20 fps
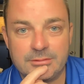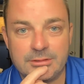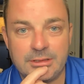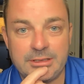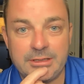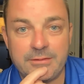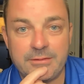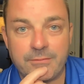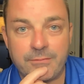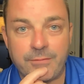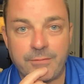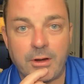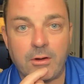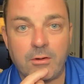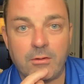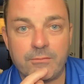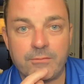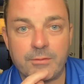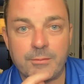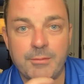It didn't
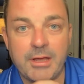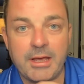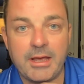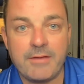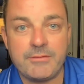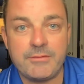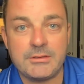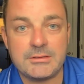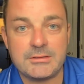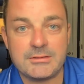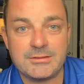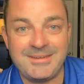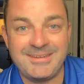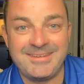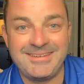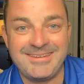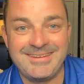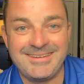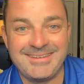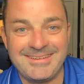fall from the heavens.
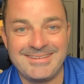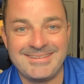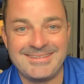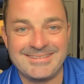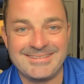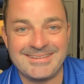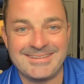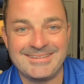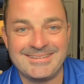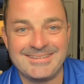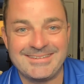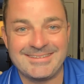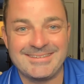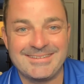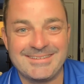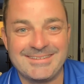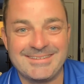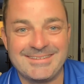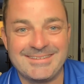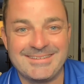
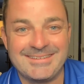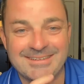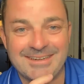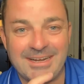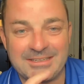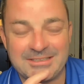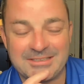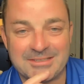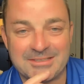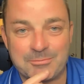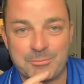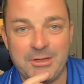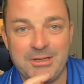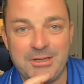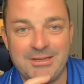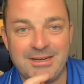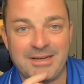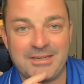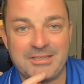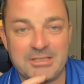I
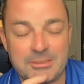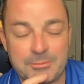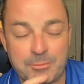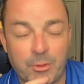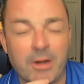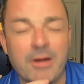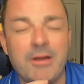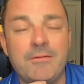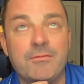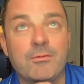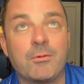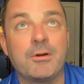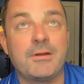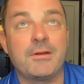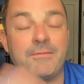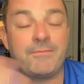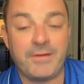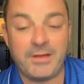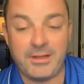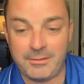just prayed for it
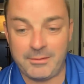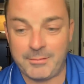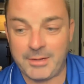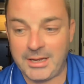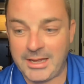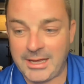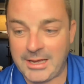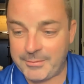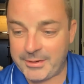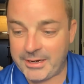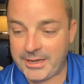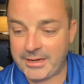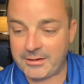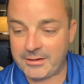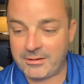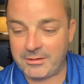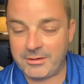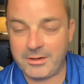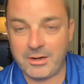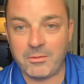and it fell in my lap and I had a
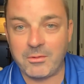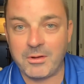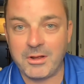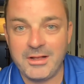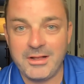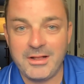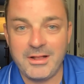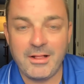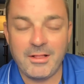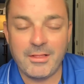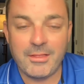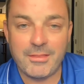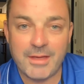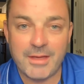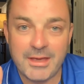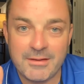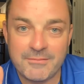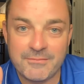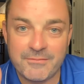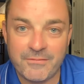current. No,
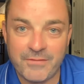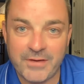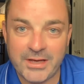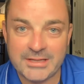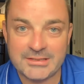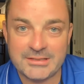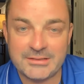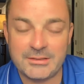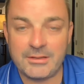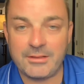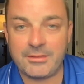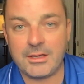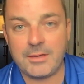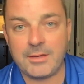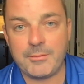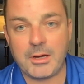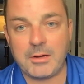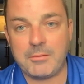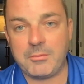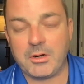they invested. Think
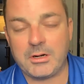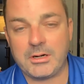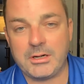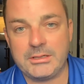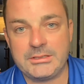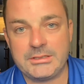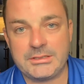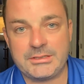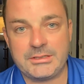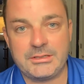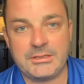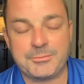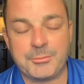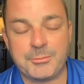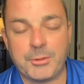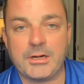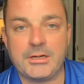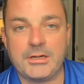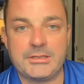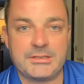about Mark Hutchison. Does
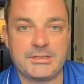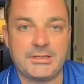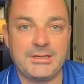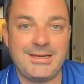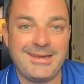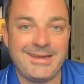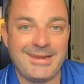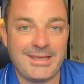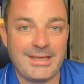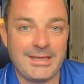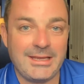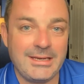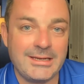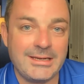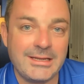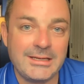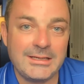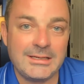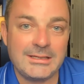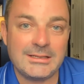Mark Hutchison
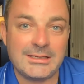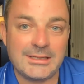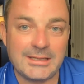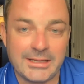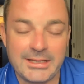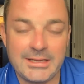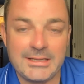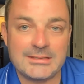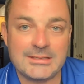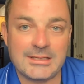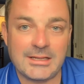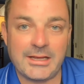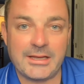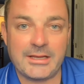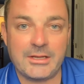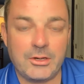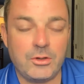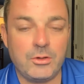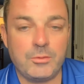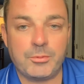need leads
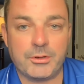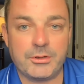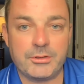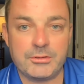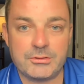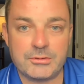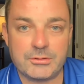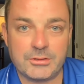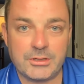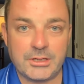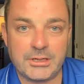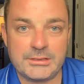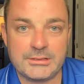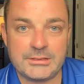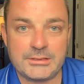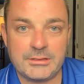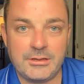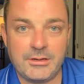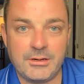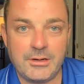like a new producer
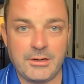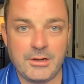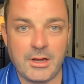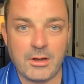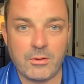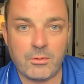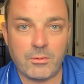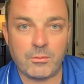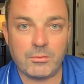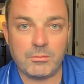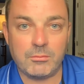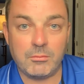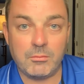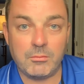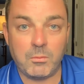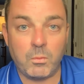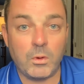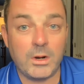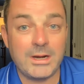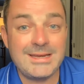does? No.
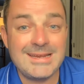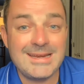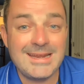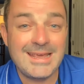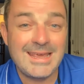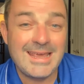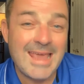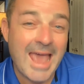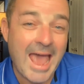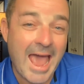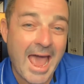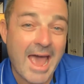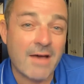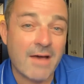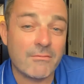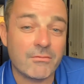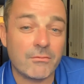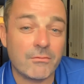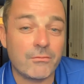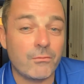What did he
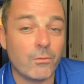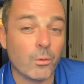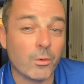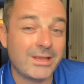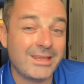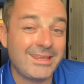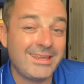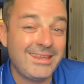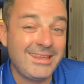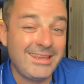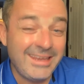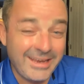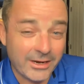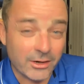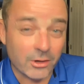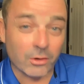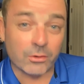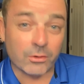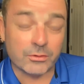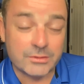have for
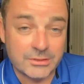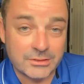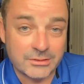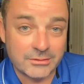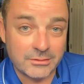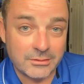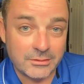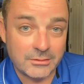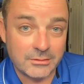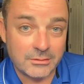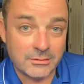years?